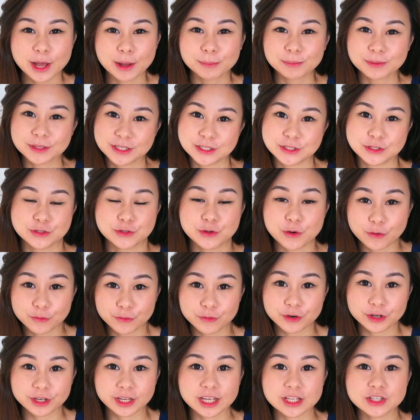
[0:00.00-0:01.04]
Please don't
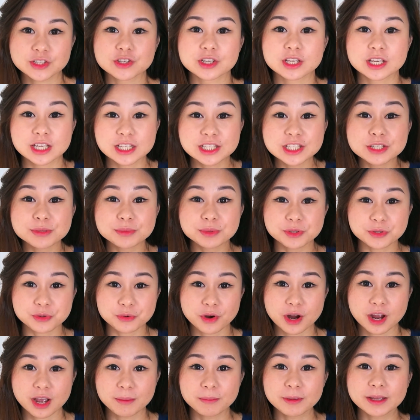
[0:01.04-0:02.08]
forget to hit
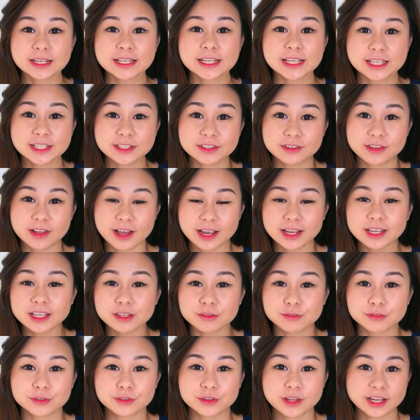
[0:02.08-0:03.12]
subscribe and hit like
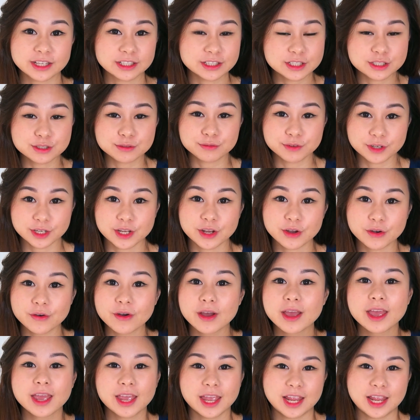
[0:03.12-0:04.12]
if you like this video.